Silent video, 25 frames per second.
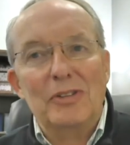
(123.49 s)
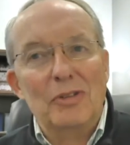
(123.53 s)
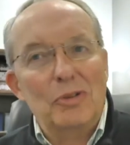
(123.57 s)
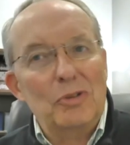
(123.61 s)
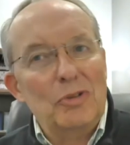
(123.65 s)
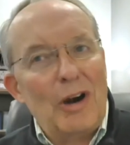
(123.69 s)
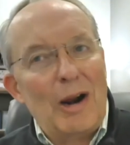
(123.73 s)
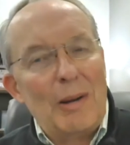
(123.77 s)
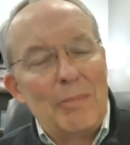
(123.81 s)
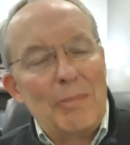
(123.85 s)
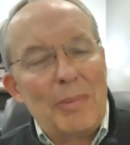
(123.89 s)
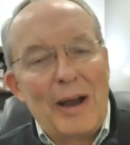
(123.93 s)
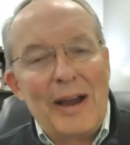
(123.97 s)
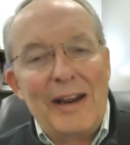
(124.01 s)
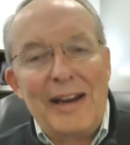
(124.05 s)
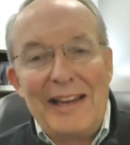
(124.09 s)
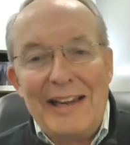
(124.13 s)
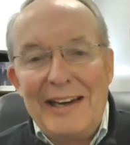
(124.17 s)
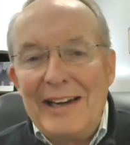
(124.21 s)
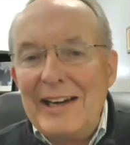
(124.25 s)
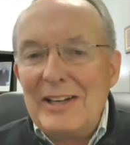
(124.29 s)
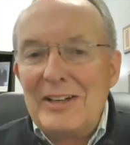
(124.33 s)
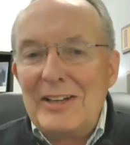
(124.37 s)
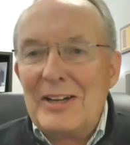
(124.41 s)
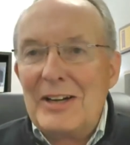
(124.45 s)
So drop by
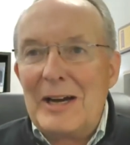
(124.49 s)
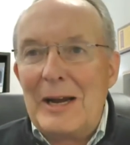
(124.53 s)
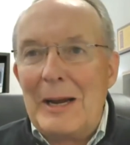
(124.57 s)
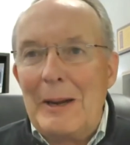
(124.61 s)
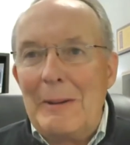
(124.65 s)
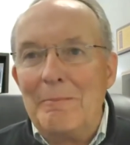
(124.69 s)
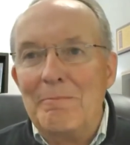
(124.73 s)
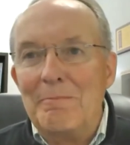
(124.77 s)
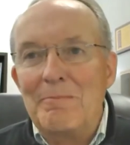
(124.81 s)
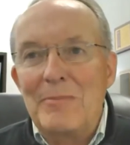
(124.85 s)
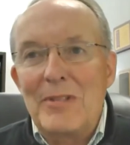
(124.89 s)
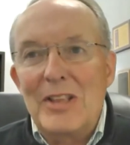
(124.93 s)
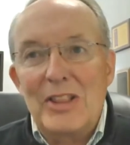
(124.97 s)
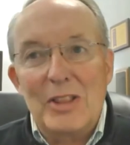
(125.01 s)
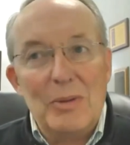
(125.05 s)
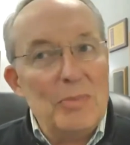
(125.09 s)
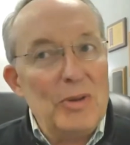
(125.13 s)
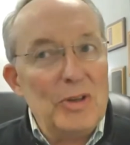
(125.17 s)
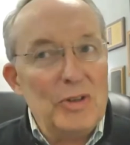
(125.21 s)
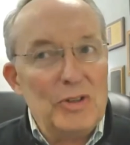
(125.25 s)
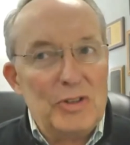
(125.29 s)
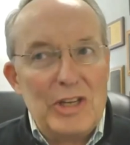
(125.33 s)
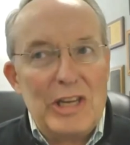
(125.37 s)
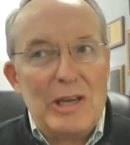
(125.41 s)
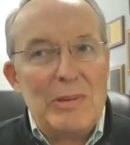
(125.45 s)
anytime. The
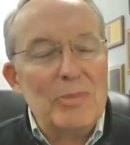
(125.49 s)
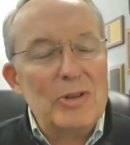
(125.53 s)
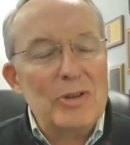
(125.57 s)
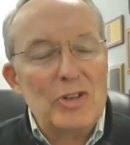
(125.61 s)
museum